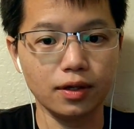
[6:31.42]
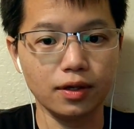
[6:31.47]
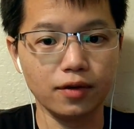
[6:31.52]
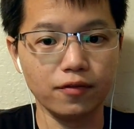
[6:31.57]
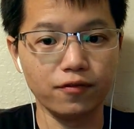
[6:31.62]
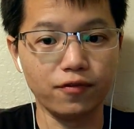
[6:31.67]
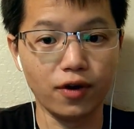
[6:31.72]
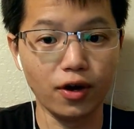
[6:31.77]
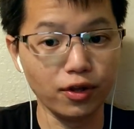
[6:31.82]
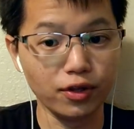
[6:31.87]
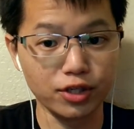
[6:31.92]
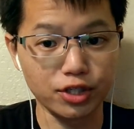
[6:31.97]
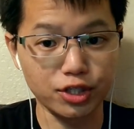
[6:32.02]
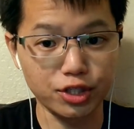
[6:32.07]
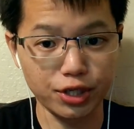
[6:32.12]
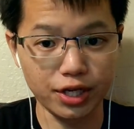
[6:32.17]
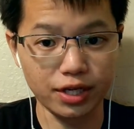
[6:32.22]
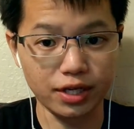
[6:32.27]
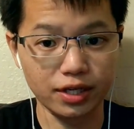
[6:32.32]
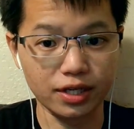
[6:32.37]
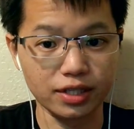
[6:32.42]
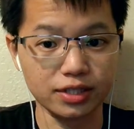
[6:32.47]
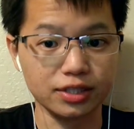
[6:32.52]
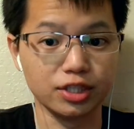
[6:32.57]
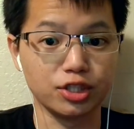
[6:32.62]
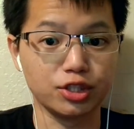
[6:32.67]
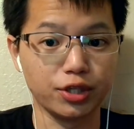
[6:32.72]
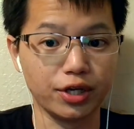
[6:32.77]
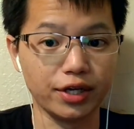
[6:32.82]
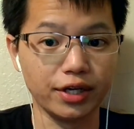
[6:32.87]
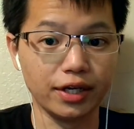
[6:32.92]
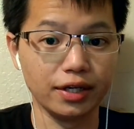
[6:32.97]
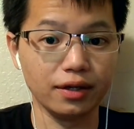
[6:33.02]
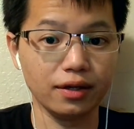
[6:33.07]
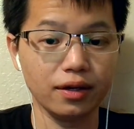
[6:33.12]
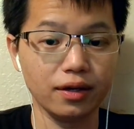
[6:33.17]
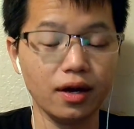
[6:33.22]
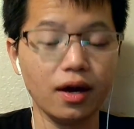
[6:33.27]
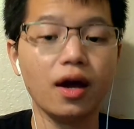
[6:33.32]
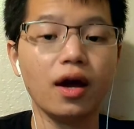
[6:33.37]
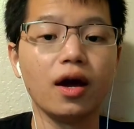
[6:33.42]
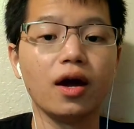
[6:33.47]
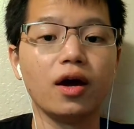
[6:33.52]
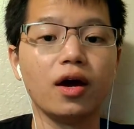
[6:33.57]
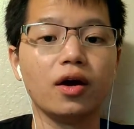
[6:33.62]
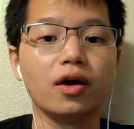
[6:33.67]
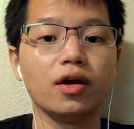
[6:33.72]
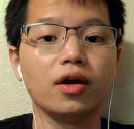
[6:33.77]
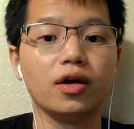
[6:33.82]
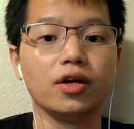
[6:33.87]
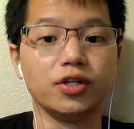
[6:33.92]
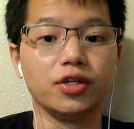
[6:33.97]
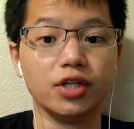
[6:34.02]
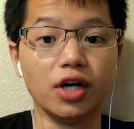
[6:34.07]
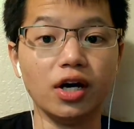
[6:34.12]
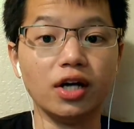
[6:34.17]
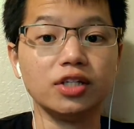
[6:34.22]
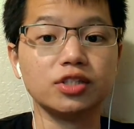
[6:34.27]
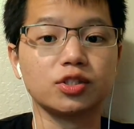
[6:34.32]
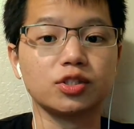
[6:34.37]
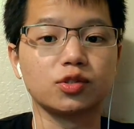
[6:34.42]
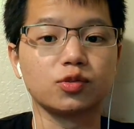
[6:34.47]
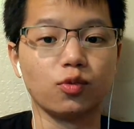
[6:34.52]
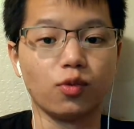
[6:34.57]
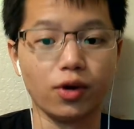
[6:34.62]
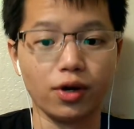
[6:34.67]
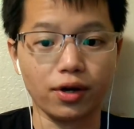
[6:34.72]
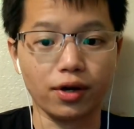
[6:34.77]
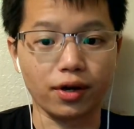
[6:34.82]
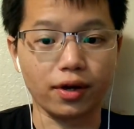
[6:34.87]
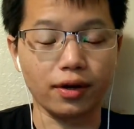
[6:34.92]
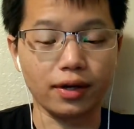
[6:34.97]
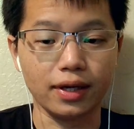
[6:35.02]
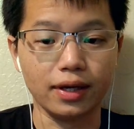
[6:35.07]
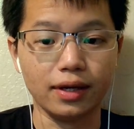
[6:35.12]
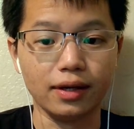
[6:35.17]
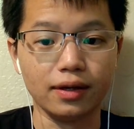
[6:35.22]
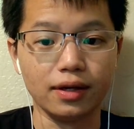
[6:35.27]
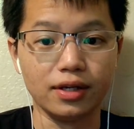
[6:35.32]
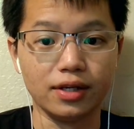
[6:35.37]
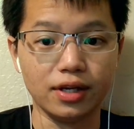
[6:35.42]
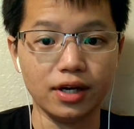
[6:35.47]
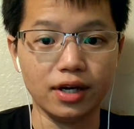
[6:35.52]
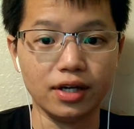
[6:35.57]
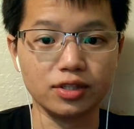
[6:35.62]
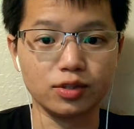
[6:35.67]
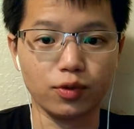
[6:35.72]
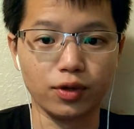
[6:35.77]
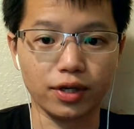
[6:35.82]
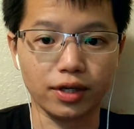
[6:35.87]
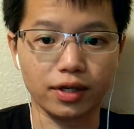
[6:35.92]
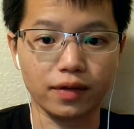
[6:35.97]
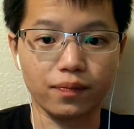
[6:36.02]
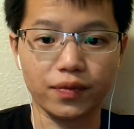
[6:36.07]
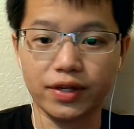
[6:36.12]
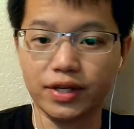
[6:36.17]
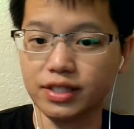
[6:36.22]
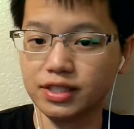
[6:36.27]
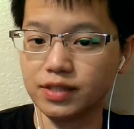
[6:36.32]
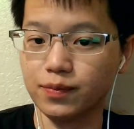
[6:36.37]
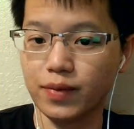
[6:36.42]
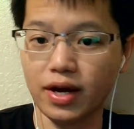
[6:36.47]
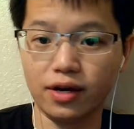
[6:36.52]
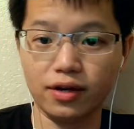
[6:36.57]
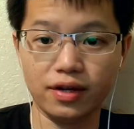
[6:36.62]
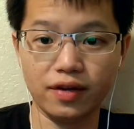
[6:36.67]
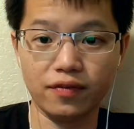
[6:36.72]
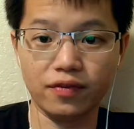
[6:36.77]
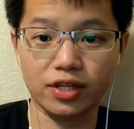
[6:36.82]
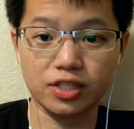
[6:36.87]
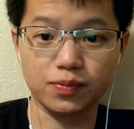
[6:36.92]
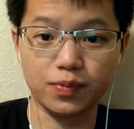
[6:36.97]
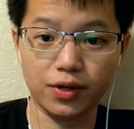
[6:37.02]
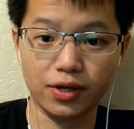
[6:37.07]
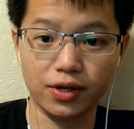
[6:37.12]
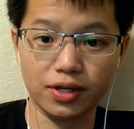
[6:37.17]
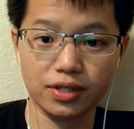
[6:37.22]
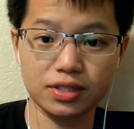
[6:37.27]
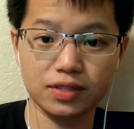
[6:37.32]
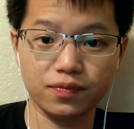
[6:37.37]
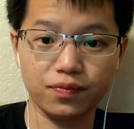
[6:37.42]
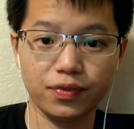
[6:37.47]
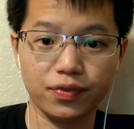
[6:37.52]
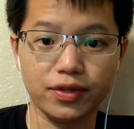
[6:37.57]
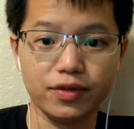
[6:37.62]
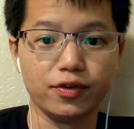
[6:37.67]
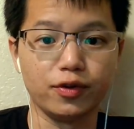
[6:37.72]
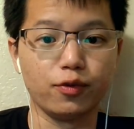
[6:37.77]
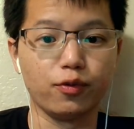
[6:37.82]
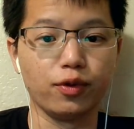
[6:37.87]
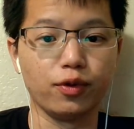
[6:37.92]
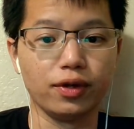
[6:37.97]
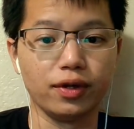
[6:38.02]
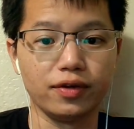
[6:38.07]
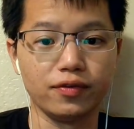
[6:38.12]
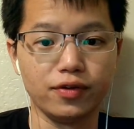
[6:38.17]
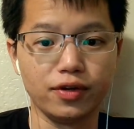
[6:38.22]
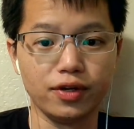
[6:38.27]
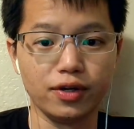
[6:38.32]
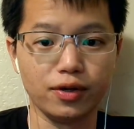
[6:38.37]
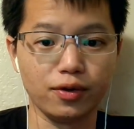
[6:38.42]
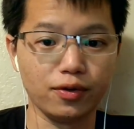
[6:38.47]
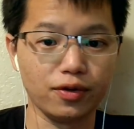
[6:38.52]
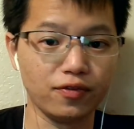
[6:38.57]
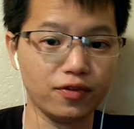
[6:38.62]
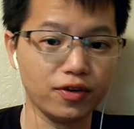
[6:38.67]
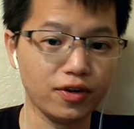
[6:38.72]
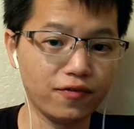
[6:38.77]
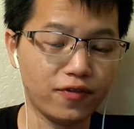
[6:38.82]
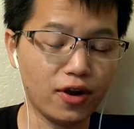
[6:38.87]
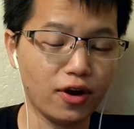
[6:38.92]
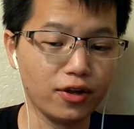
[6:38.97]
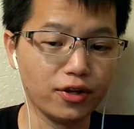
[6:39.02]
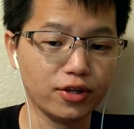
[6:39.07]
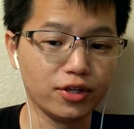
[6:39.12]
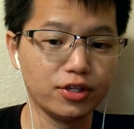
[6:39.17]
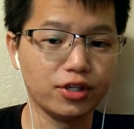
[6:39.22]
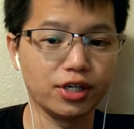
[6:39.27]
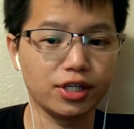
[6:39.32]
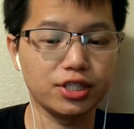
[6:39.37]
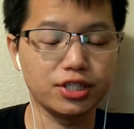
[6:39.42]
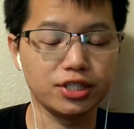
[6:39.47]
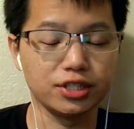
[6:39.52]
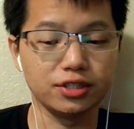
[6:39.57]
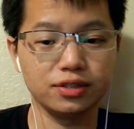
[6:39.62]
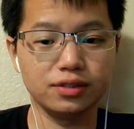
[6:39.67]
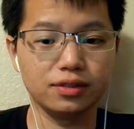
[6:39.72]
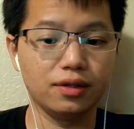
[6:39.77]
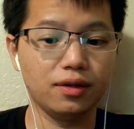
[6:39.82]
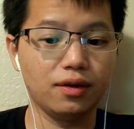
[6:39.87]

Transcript: follow the training, because the training does work. Okay, it does work. It doesn't matter you have any experience. If you can follow the directions,